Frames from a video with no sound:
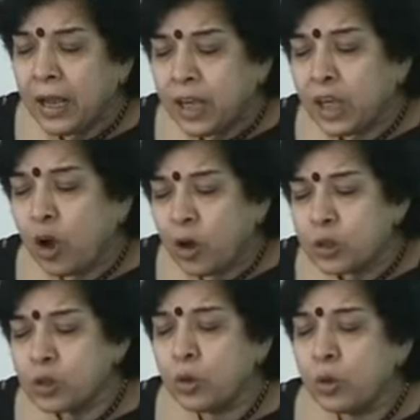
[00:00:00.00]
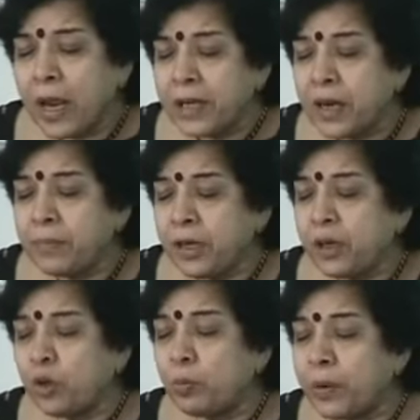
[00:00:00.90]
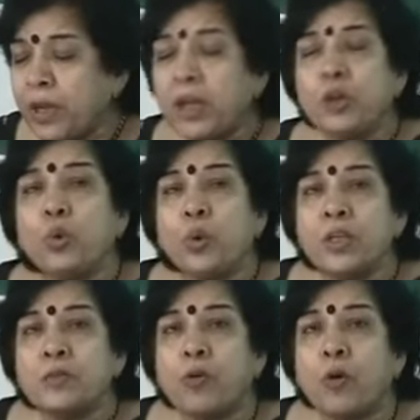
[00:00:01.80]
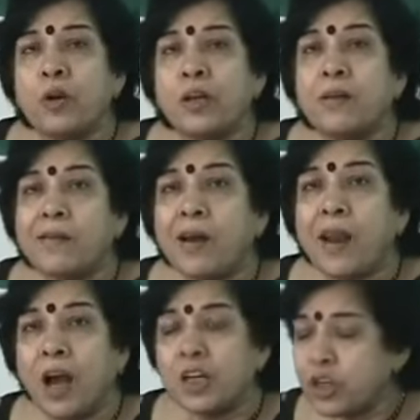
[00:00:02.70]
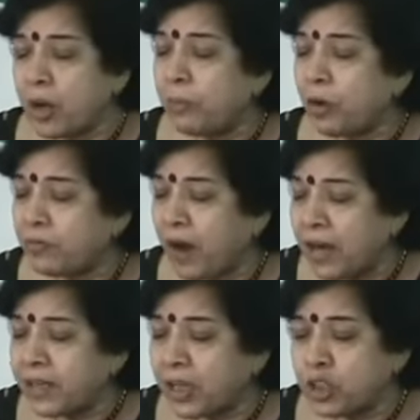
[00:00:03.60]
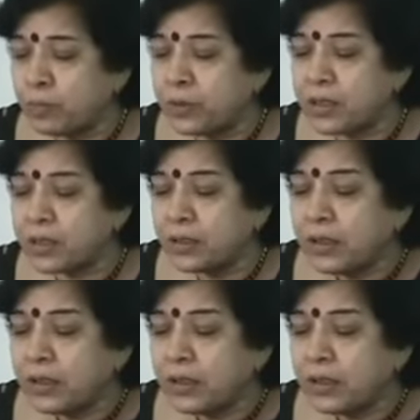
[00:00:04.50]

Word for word: He also attempted to bring into his fold a large number of untouchables.